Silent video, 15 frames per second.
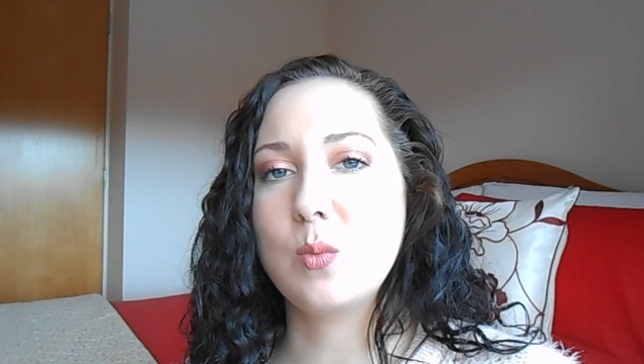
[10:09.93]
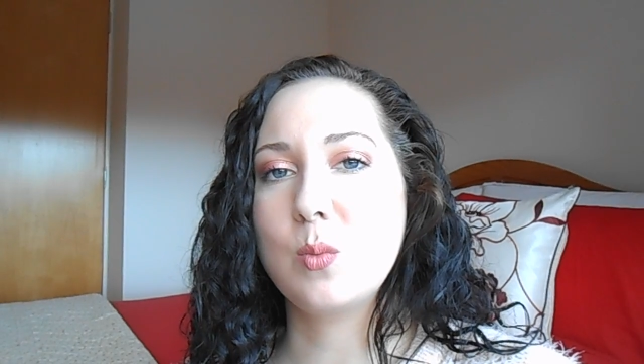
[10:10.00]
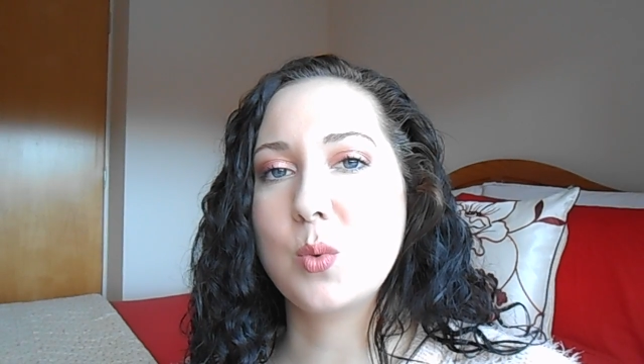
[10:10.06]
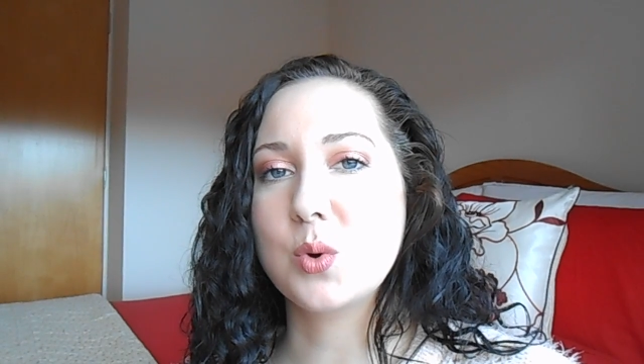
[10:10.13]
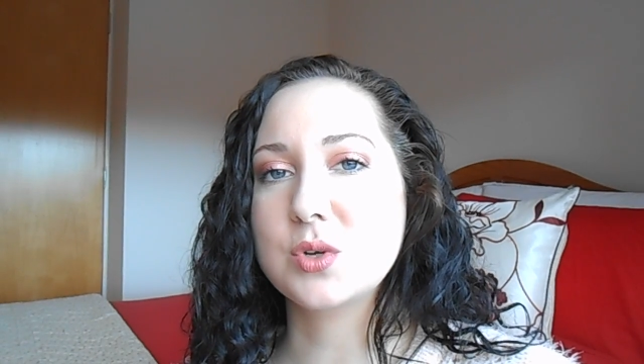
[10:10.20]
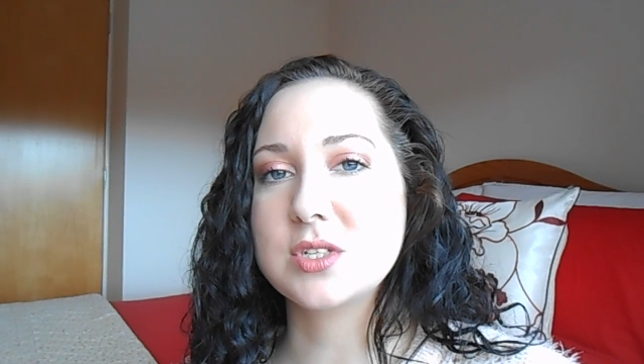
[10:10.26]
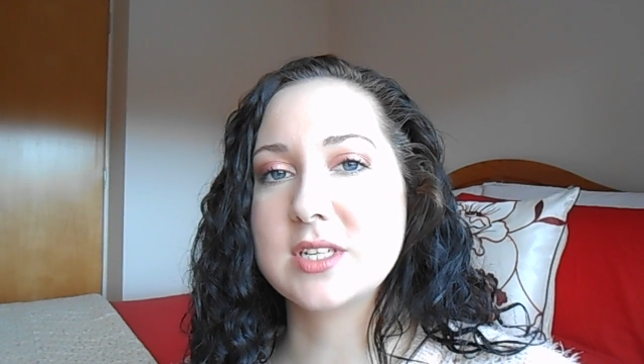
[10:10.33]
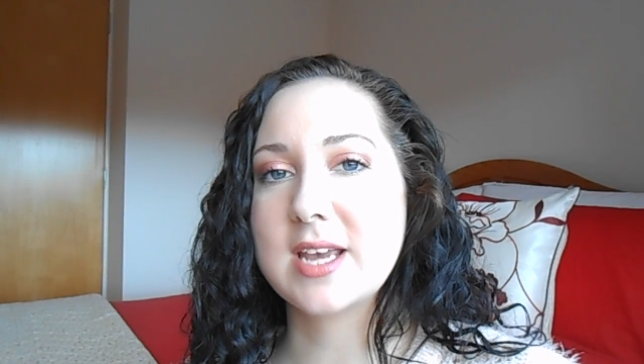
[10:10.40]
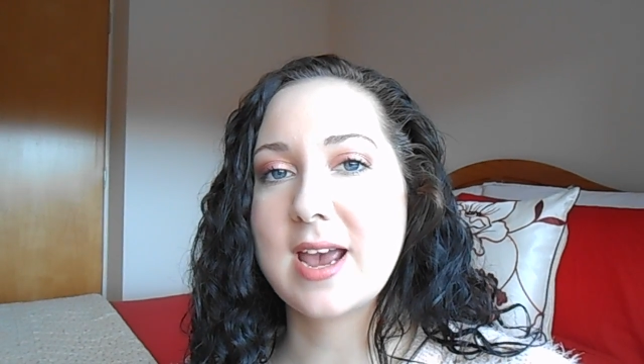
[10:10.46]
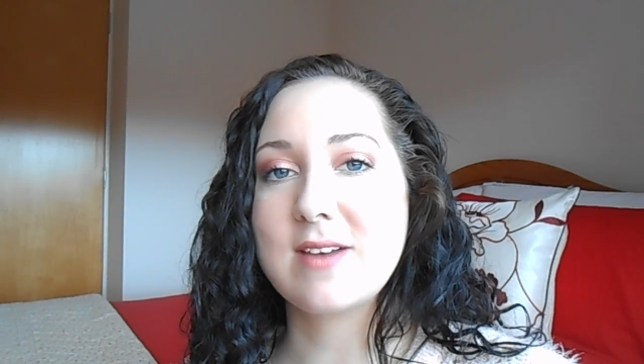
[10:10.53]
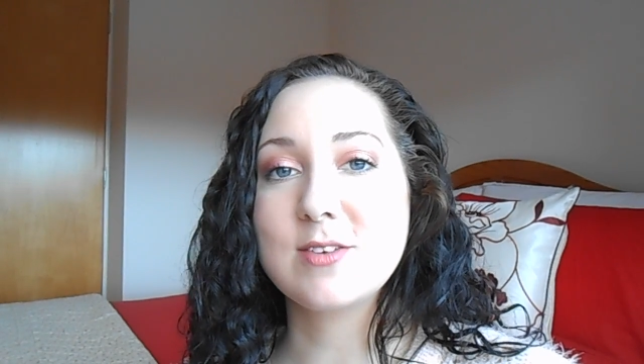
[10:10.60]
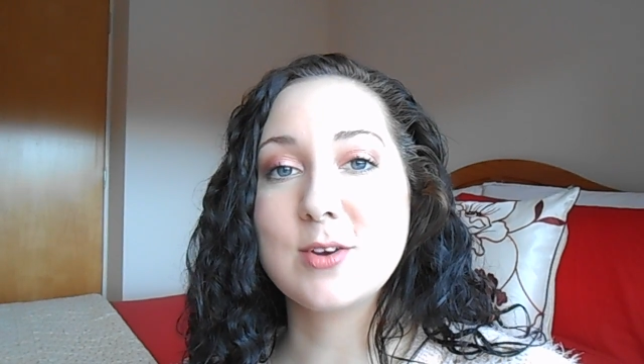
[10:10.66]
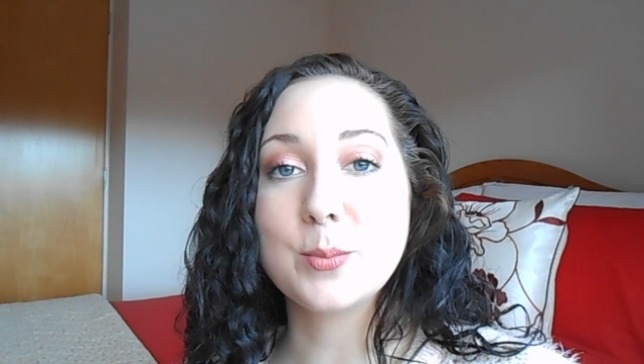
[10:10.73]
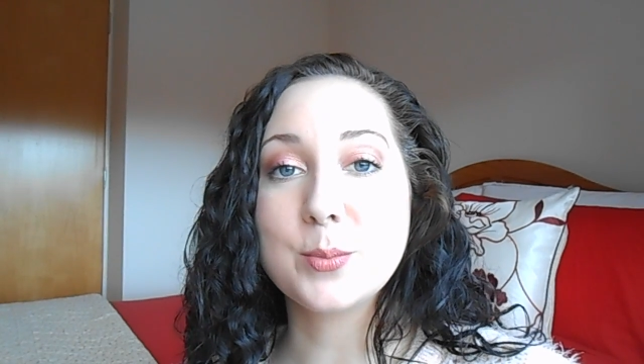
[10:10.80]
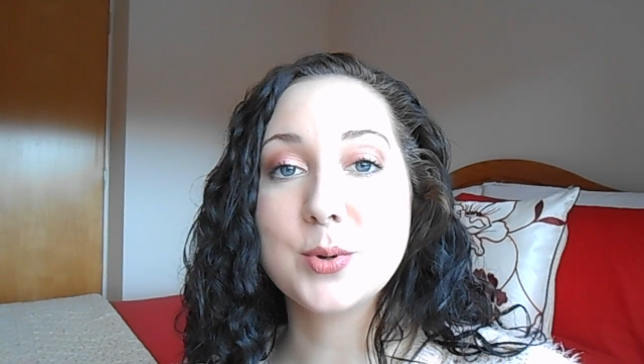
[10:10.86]
want to
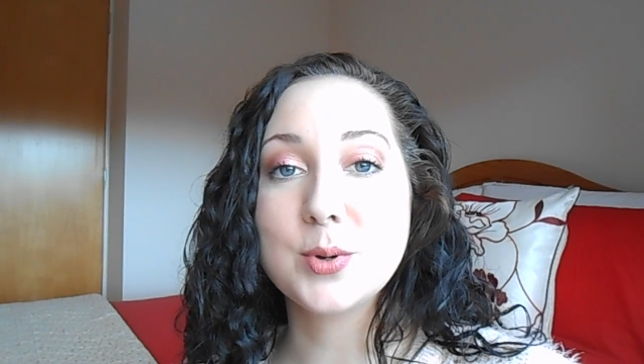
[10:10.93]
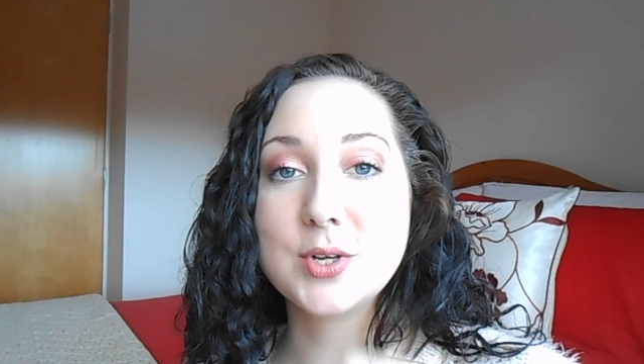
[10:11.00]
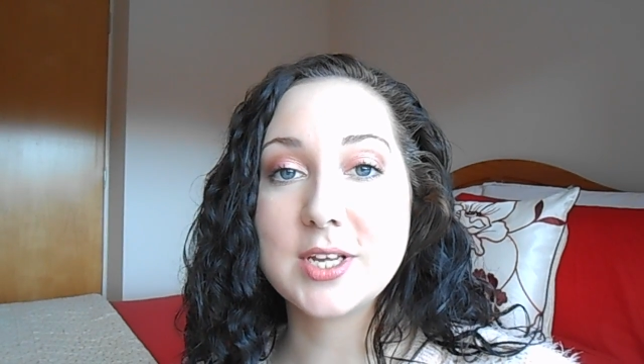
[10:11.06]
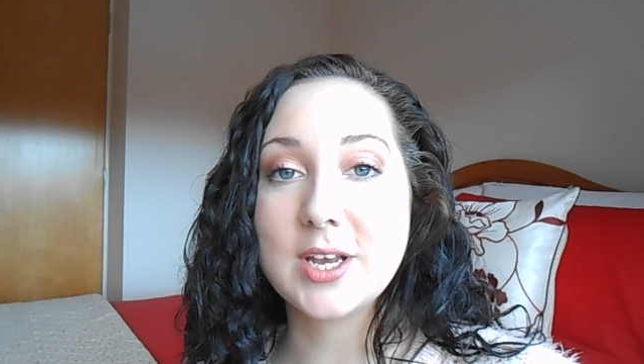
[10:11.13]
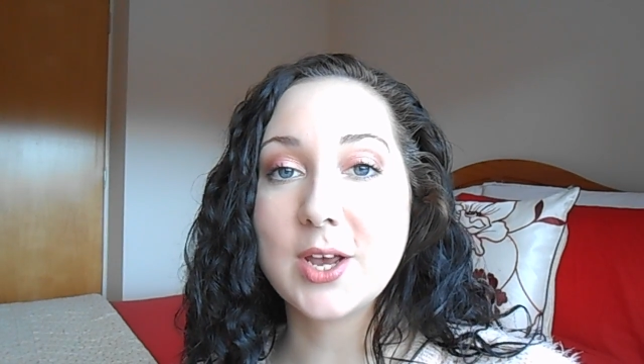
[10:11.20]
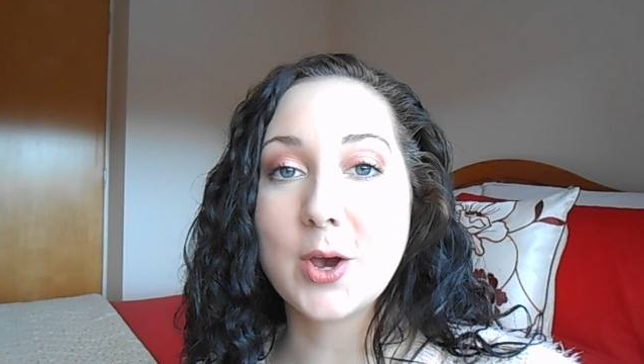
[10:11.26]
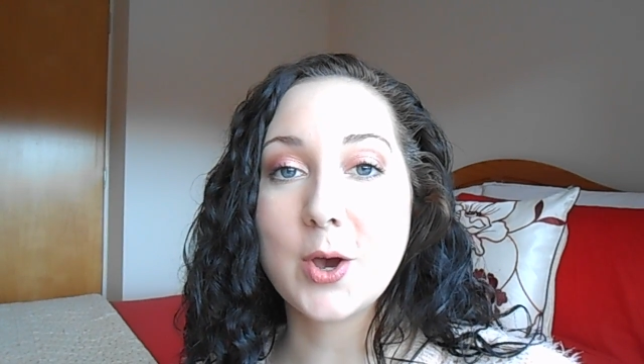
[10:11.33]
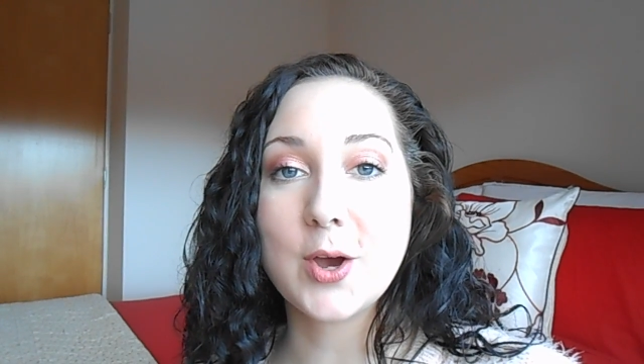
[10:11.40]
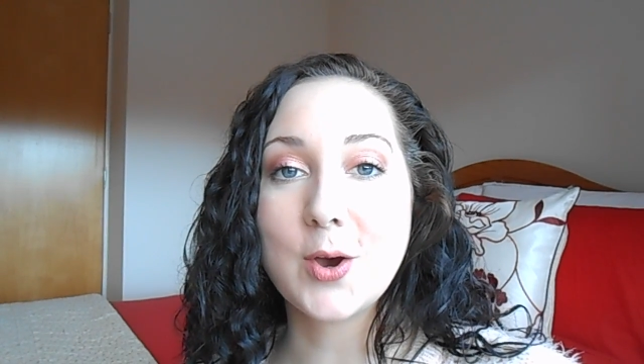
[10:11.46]
carry on putting it